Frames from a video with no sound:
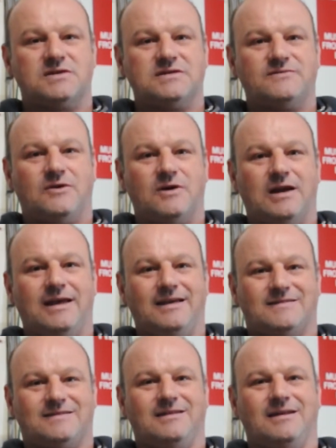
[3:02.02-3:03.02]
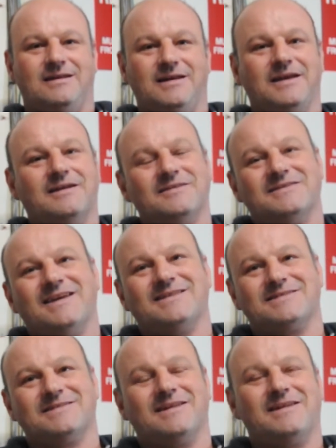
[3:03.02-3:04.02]
is far less than an
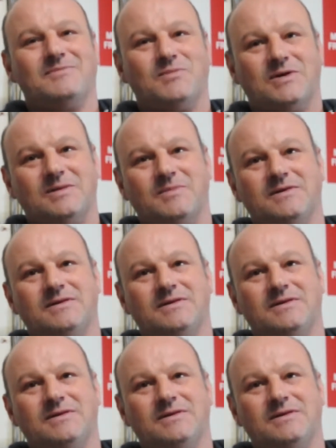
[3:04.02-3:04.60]
incandescent light bulb.